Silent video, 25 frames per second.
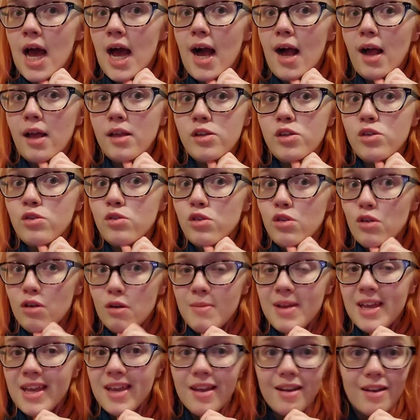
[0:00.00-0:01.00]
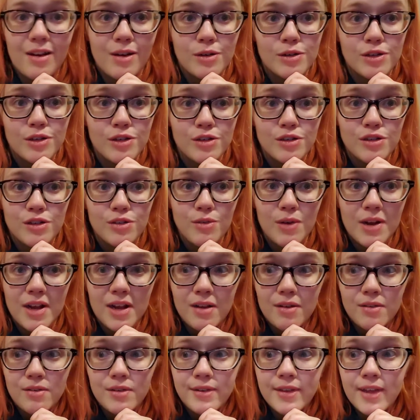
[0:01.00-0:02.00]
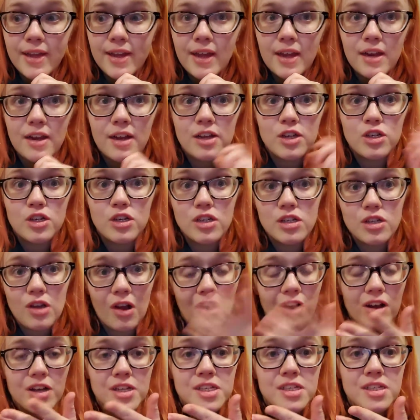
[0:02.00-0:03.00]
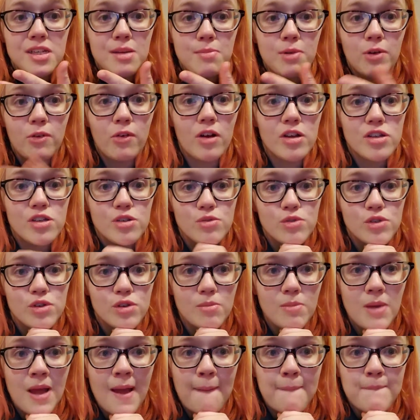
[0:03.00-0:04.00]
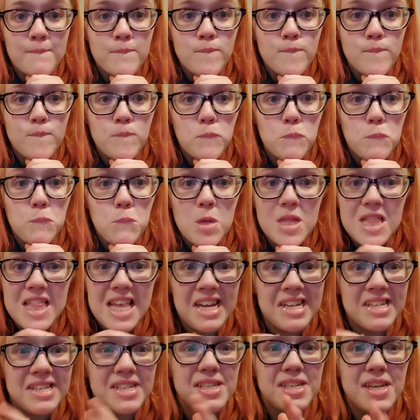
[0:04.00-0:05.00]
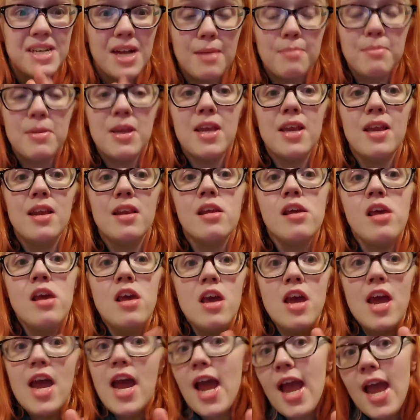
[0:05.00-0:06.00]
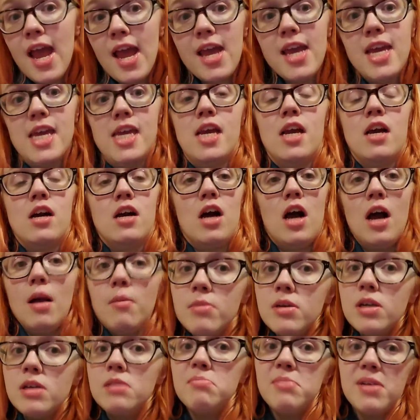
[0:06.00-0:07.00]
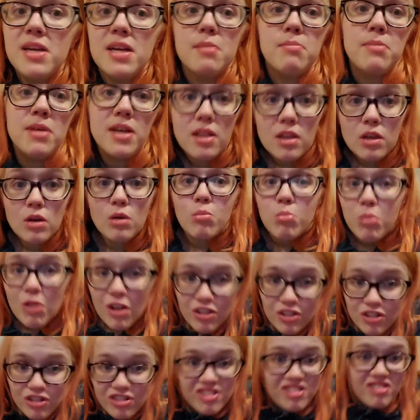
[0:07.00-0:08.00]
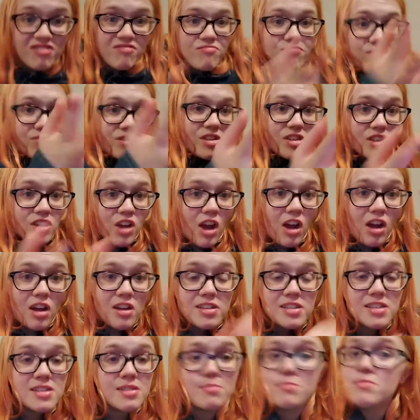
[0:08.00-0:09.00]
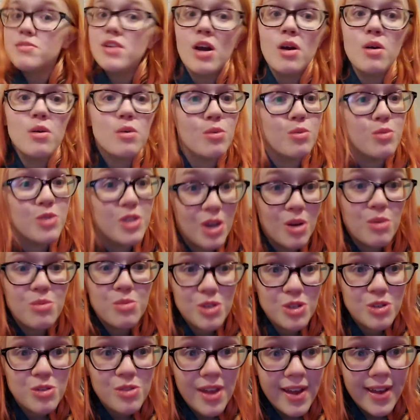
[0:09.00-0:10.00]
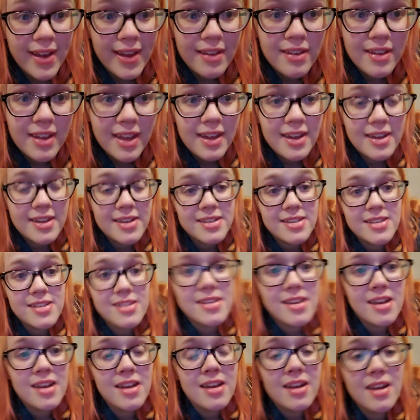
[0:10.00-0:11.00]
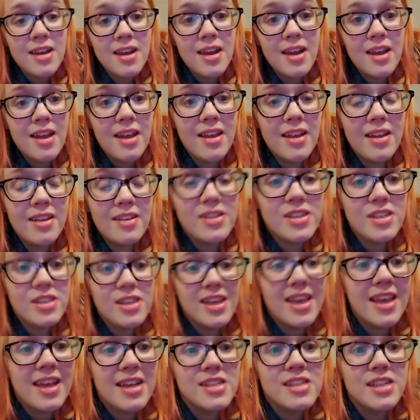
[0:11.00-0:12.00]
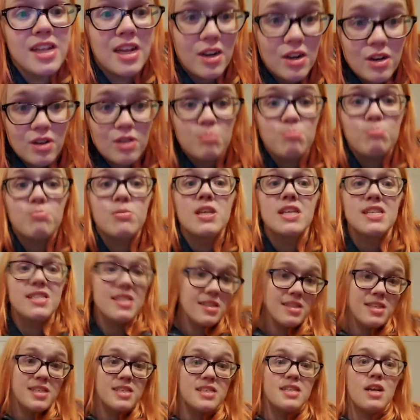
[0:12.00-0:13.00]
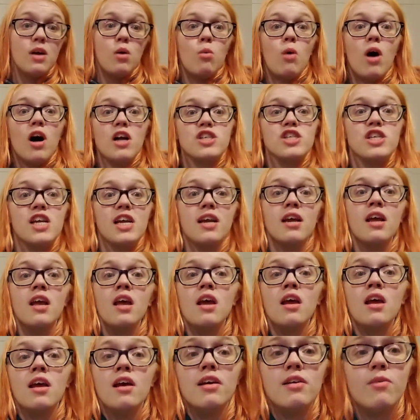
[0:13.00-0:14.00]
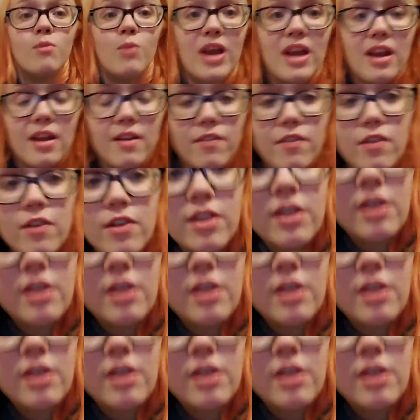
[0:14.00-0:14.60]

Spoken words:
I do throw my characters around, like I actually toss them across a room, but that does not mean, hey, I'm gonna pick up my little brother and toss him. No, don't do that, guys, to the kids that are still watching, waiting for